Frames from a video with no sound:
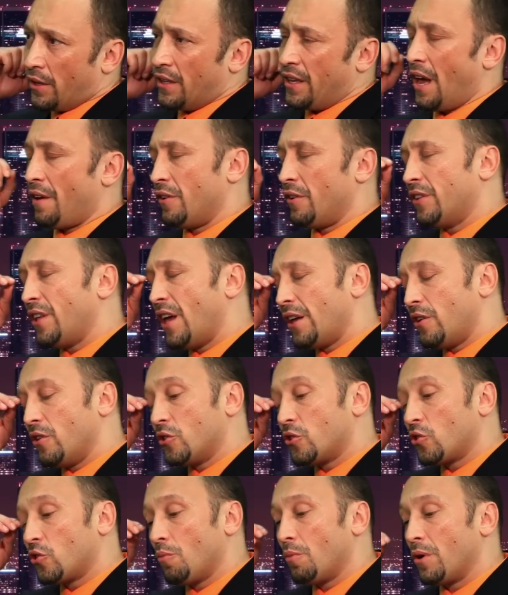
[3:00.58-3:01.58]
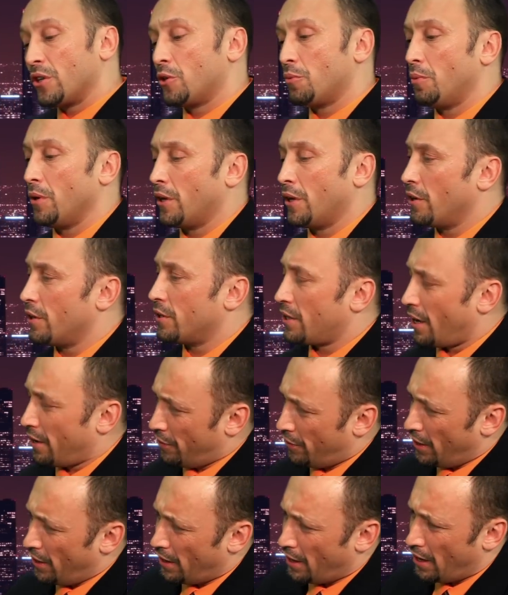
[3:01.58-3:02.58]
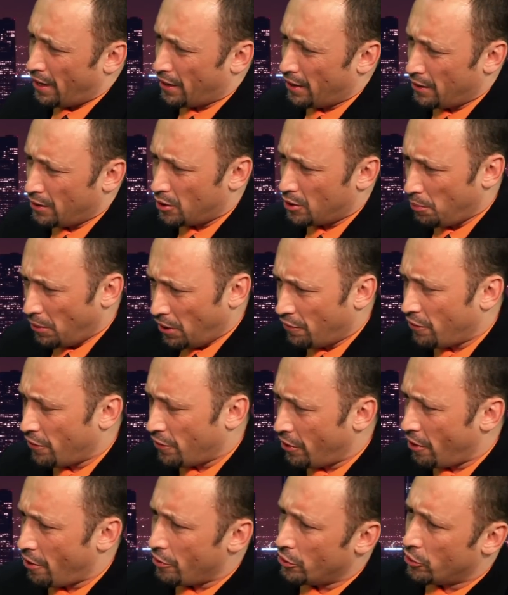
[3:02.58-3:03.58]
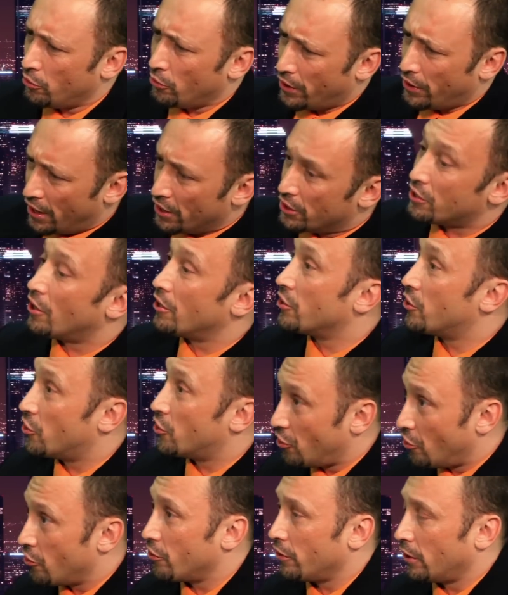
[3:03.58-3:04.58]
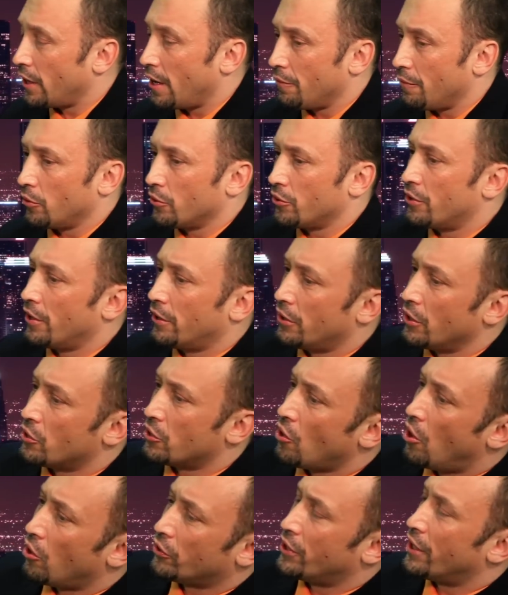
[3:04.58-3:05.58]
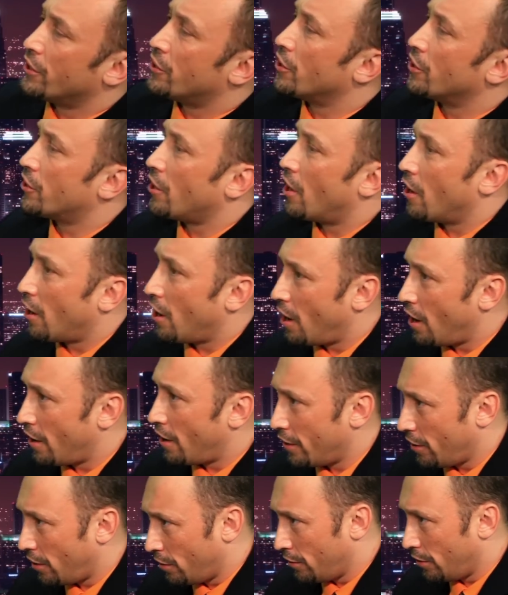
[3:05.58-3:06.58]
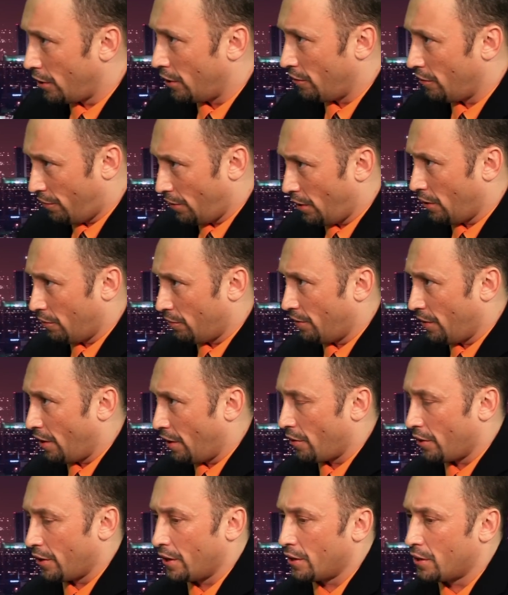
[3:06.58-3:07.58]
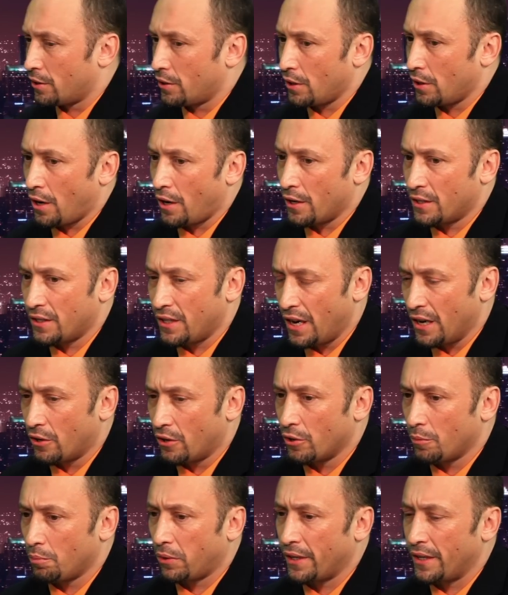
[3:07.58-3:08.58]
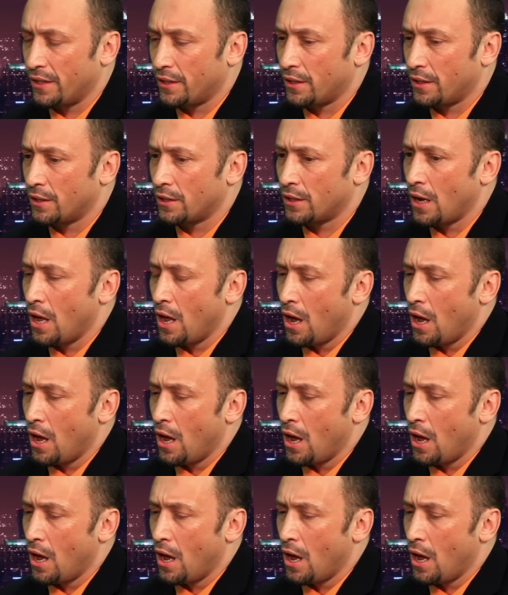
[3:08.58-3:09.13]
Kevin, thank you so much, because I think I can speak for the other two guests on certain levels that this all touches our heart in various sacred places.